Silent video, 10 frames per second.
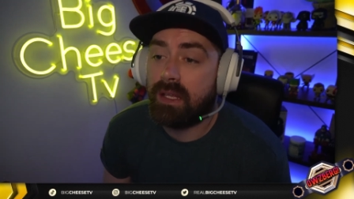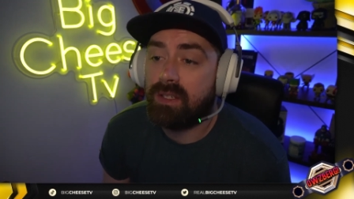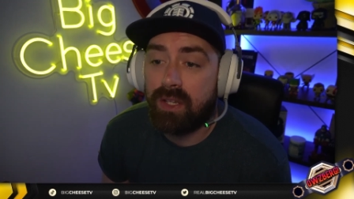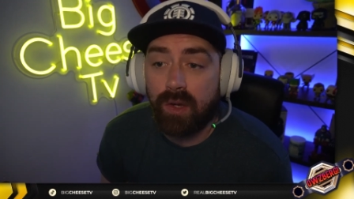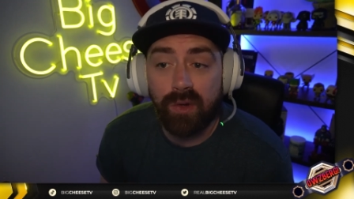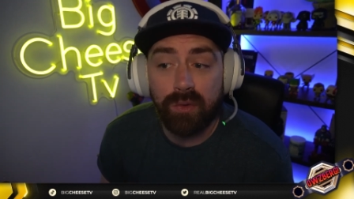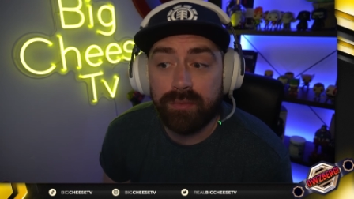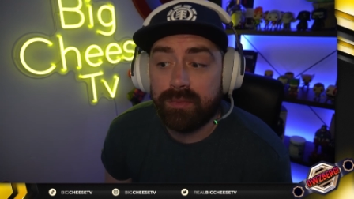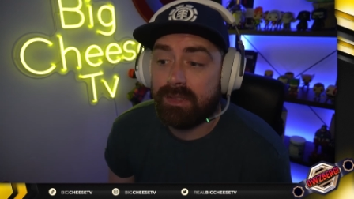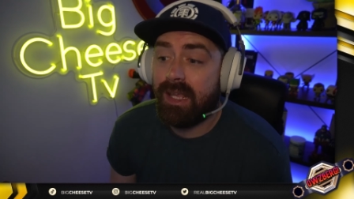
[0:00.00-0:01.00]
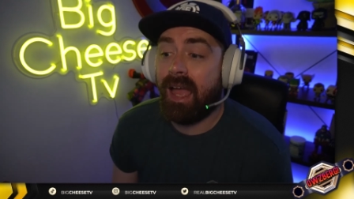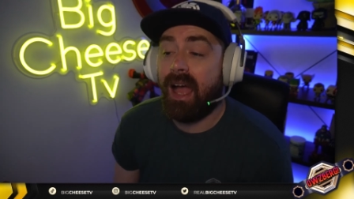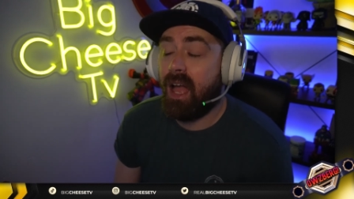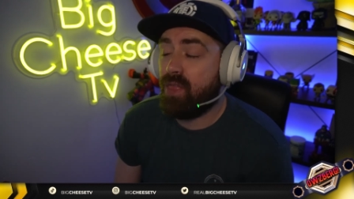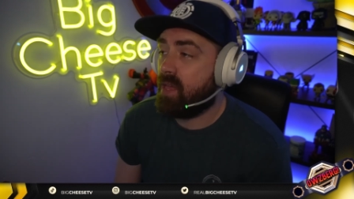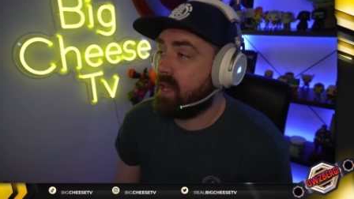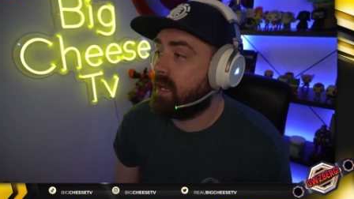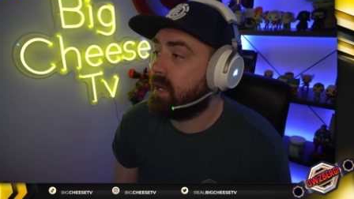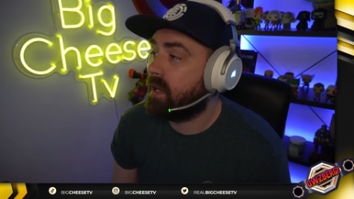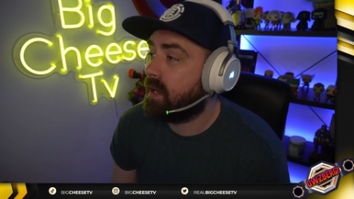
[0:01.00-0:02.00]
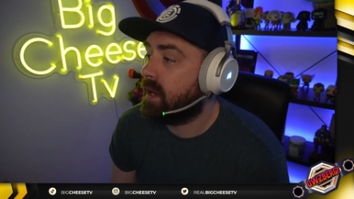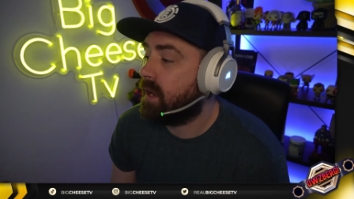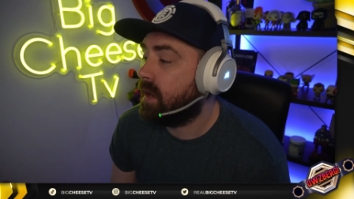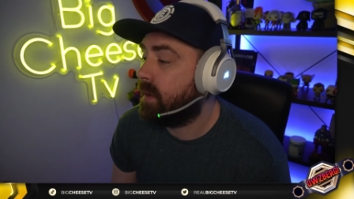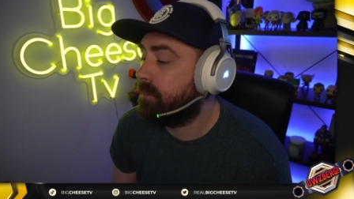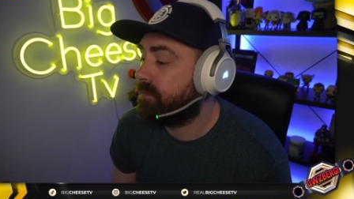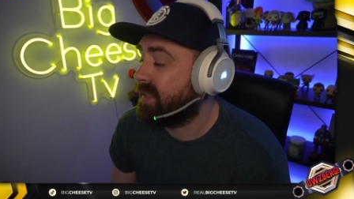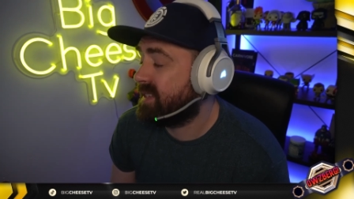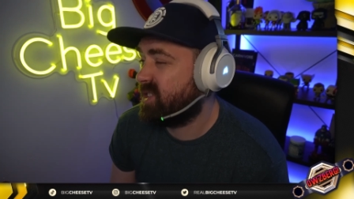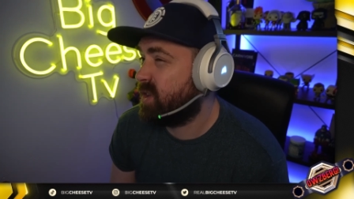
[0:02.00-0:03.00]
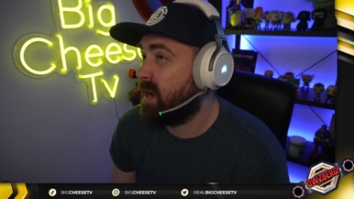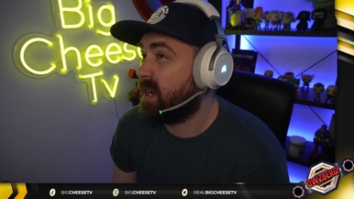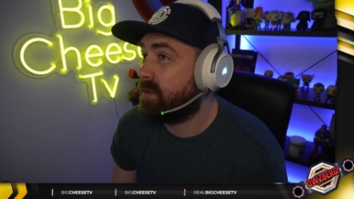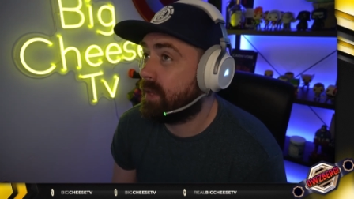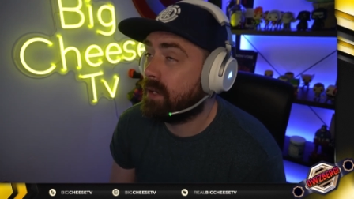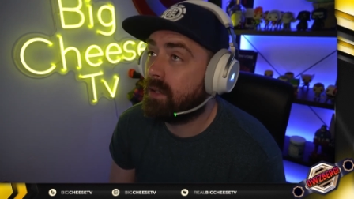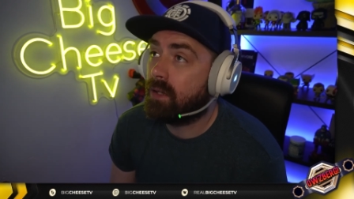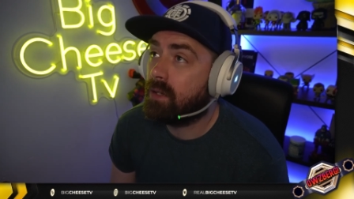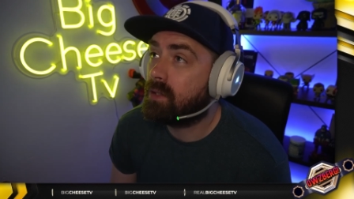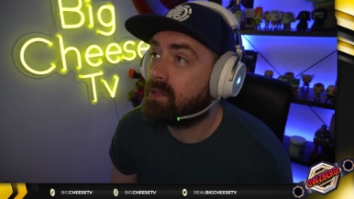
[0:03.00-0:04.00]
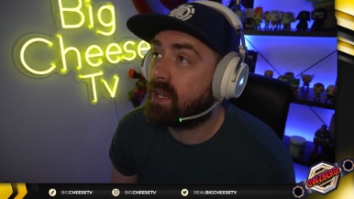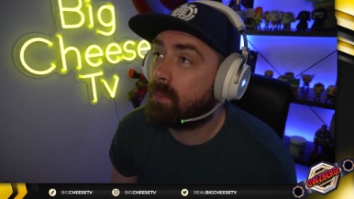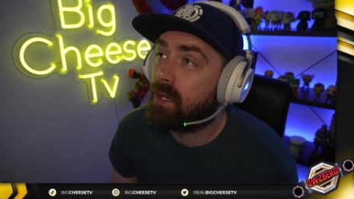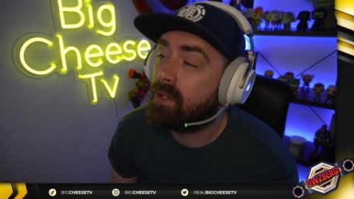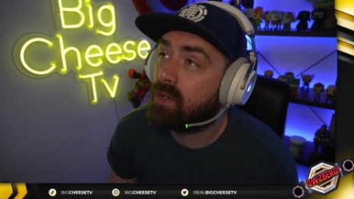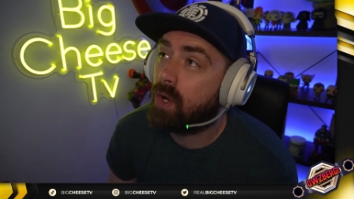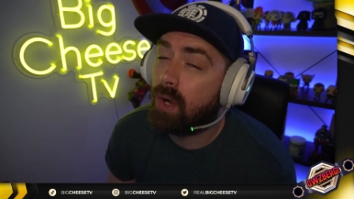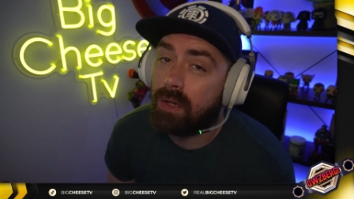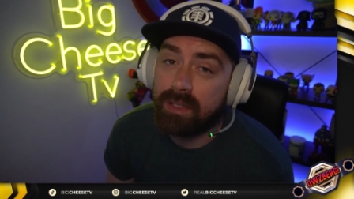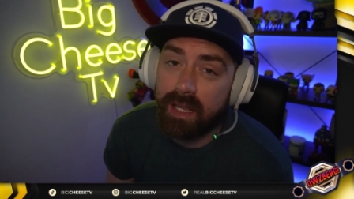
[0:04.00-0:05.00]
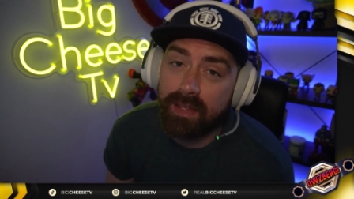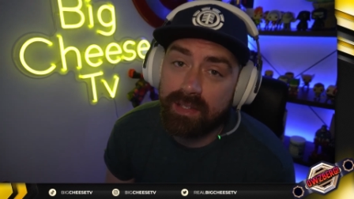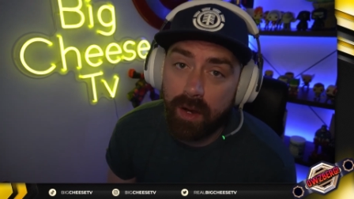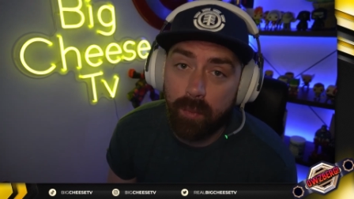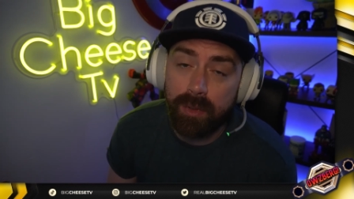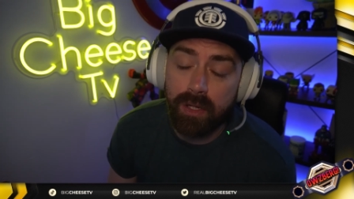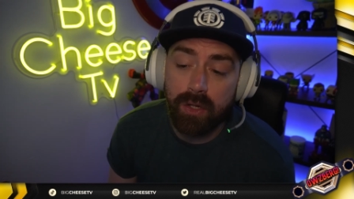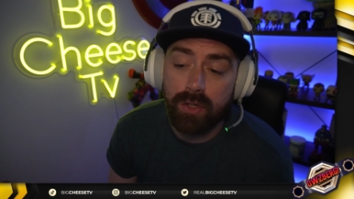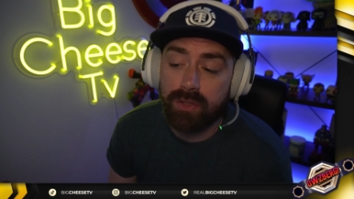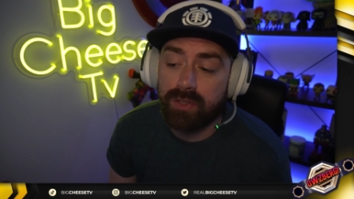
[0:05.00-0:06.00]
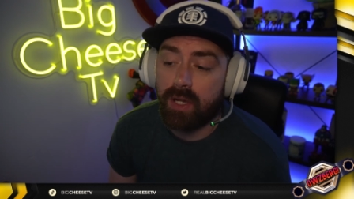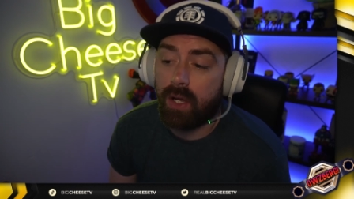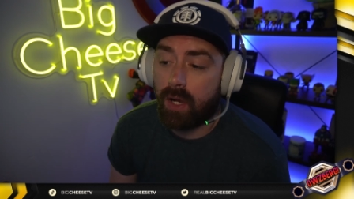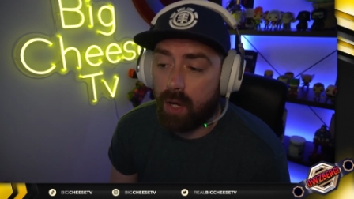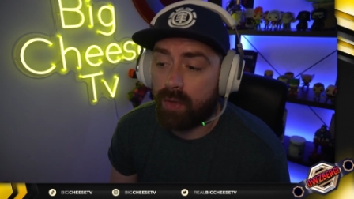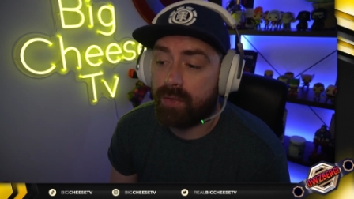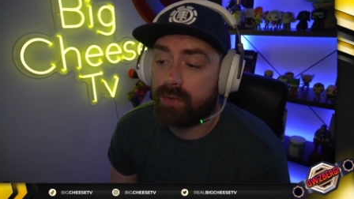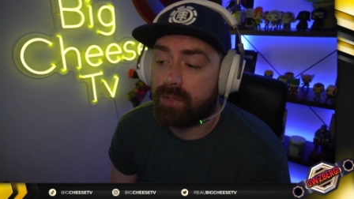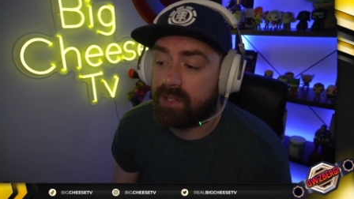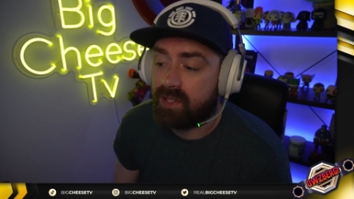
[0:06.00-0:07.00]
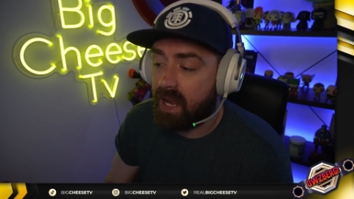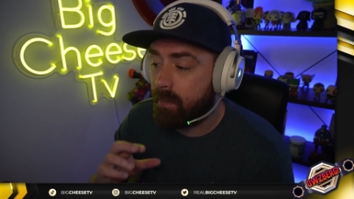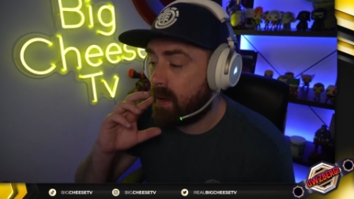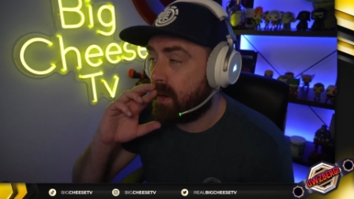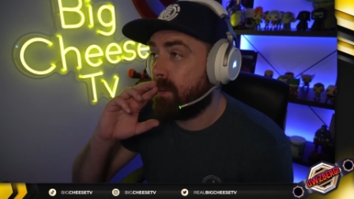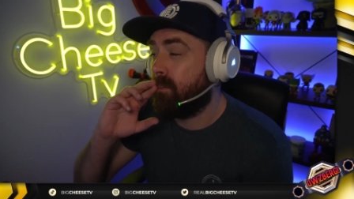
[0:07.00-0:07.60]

So yeah, I think um, it's actually quite a good thing that it's taken so long to get this out because I got a lot to say about it.